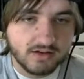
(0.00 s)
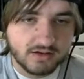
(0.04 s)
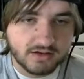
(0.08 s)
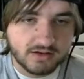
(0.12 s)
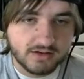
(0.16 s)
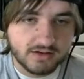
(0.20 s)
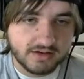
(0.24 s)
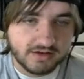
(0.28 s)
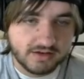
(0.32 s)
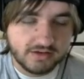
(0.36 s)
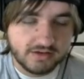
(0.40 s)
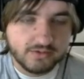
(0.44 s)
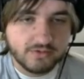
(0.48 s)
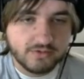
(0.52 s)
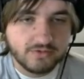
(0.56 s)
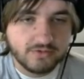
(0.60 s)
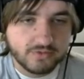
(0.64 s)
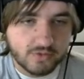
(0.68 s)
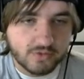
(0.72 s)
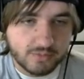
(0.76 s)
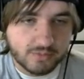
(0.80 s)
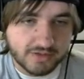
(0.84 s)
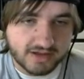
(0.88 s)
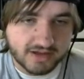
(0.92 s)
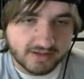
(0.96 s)
A huge
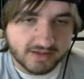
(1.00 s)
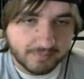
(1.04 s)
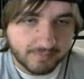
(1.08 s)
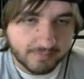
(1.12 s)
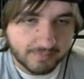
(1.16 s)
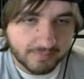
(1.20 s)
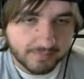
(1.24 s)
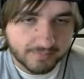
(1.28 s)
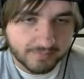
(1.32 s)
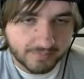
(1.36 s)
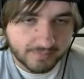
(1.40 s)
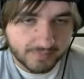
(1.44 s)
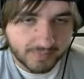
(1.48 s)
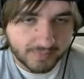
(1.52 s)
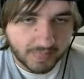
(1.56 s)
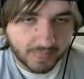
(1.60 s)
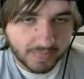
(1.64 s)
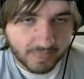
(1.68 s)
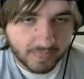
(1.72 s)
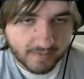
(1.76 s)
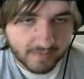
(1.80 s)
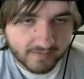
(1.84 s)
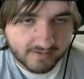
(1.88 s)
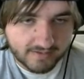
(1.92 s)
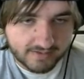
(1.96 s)
rupee.
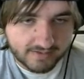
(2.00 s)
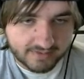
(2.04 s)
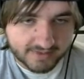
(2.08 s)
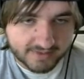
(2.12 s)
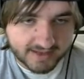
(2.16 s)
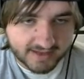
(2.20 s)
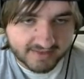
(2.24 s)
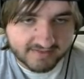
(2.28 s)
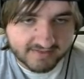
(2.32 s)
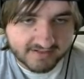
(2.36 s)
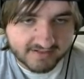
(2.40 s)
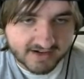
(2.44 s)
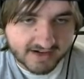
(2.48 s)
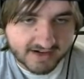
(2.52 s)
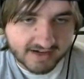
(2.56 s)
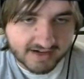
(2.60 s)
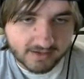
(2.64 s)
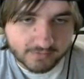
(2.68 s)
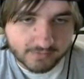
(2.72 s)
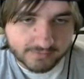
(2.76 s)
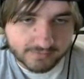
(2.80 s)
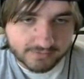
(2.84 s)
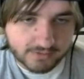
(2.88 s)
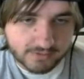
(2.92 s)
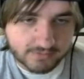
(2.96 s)
That's not
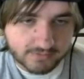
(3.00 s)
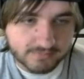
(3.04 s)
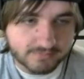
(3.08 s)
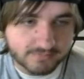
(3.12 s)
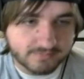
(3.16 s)
helpful.